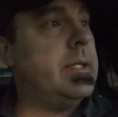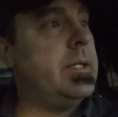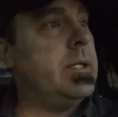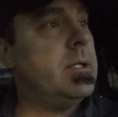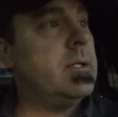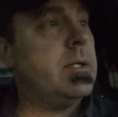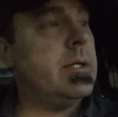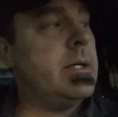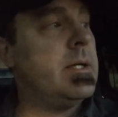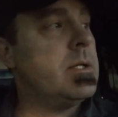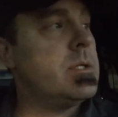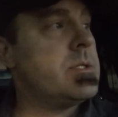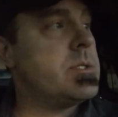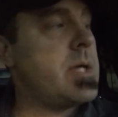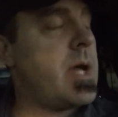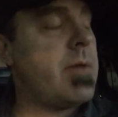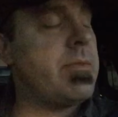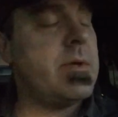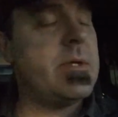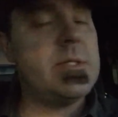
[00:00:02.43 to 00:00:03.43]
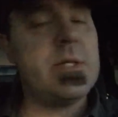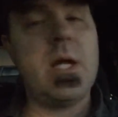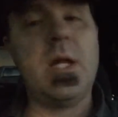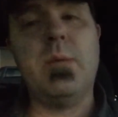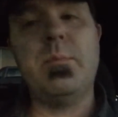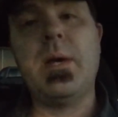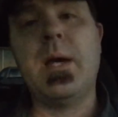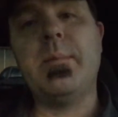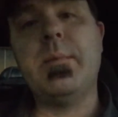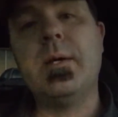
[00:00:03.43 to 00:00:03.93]
here in southeast
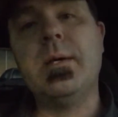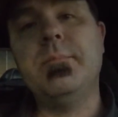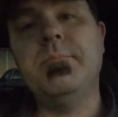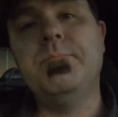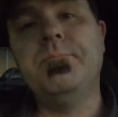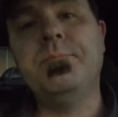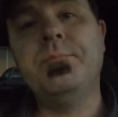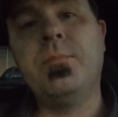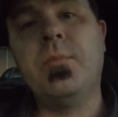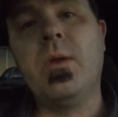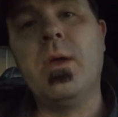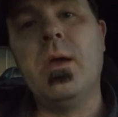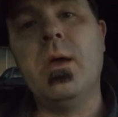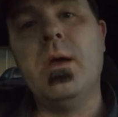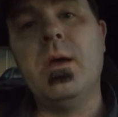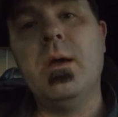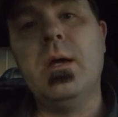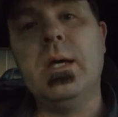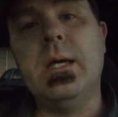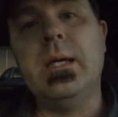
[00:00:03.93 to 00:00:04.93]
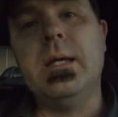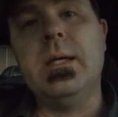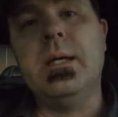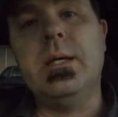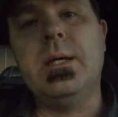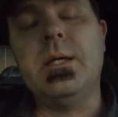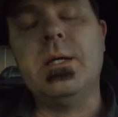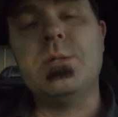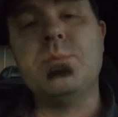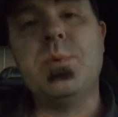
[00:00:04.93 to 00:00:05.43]
Alabama.
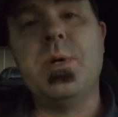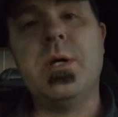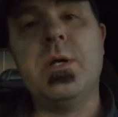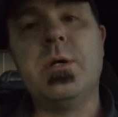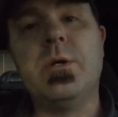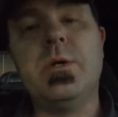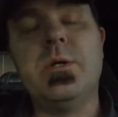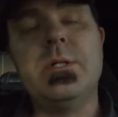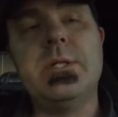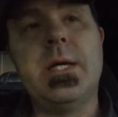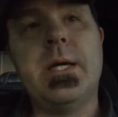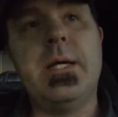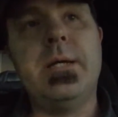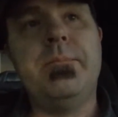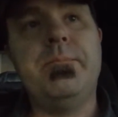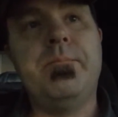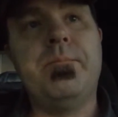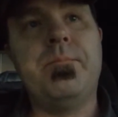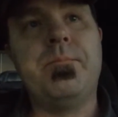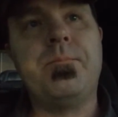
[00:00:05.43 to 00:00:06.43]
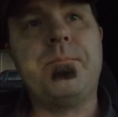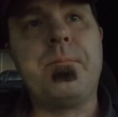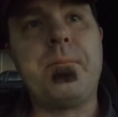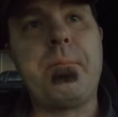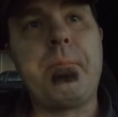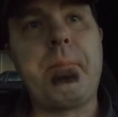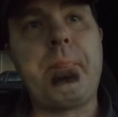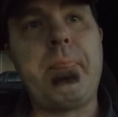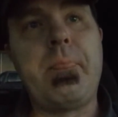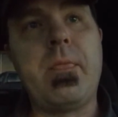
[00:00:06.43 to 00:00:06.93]
It has been a good day,
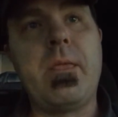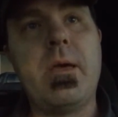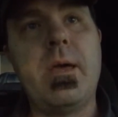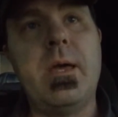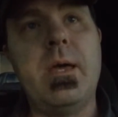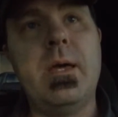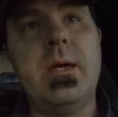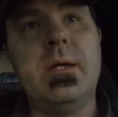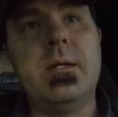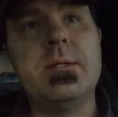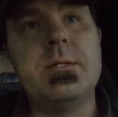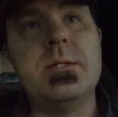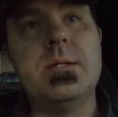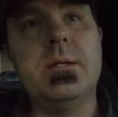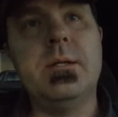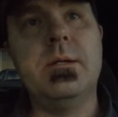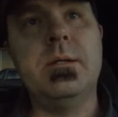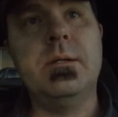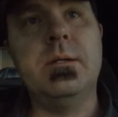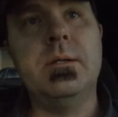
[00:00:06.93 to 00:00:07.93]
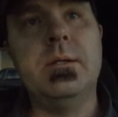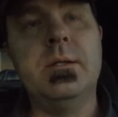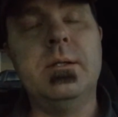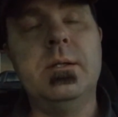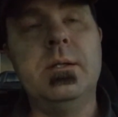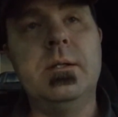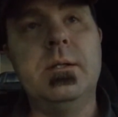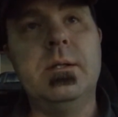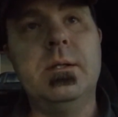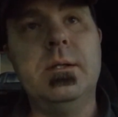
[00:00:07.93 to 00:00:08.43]
and
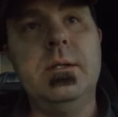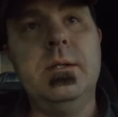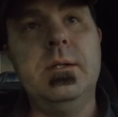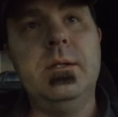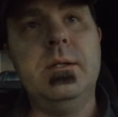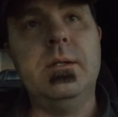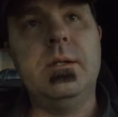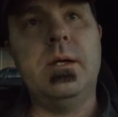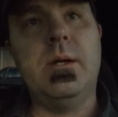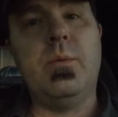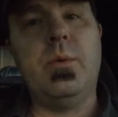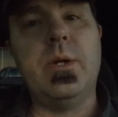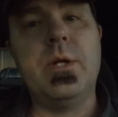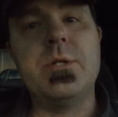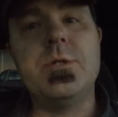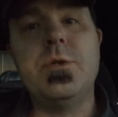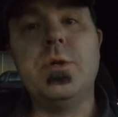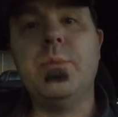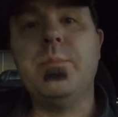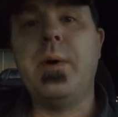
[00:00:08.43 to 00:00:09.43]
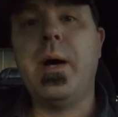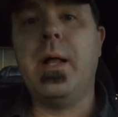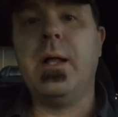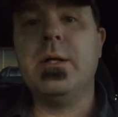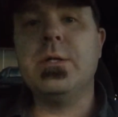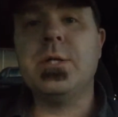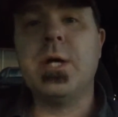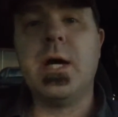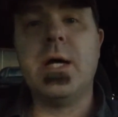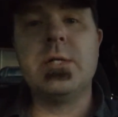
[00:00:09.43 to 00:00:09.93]
I wanted to
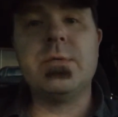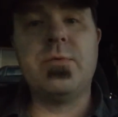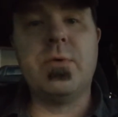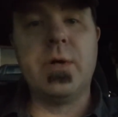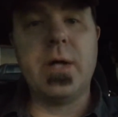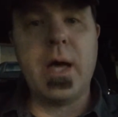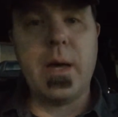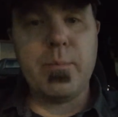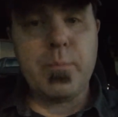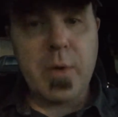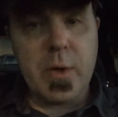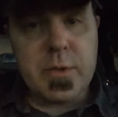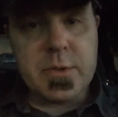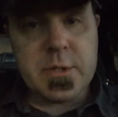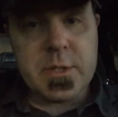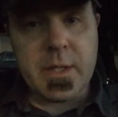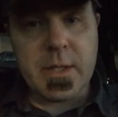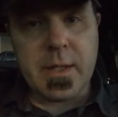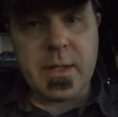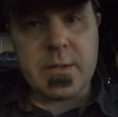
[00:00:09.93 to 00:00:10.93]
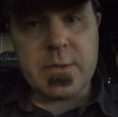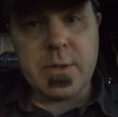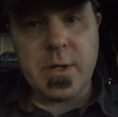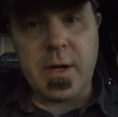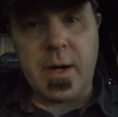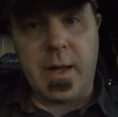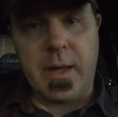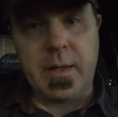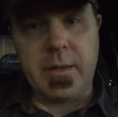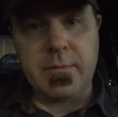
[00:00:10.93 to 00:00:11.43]
apologize for not posting
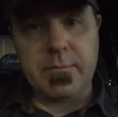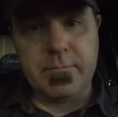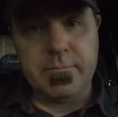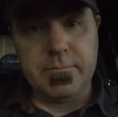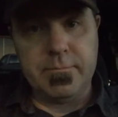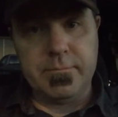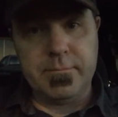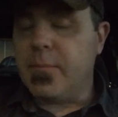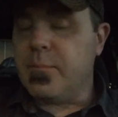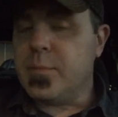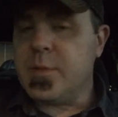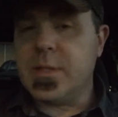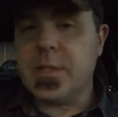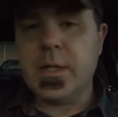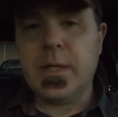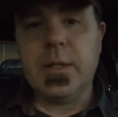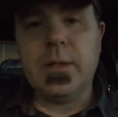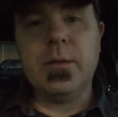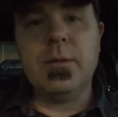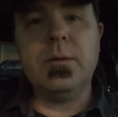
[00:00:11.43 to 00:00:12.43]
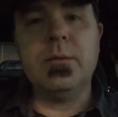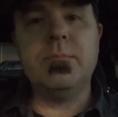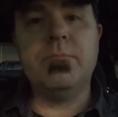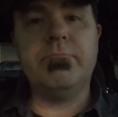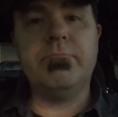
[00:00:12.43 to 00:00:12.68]
yesterday. I'm still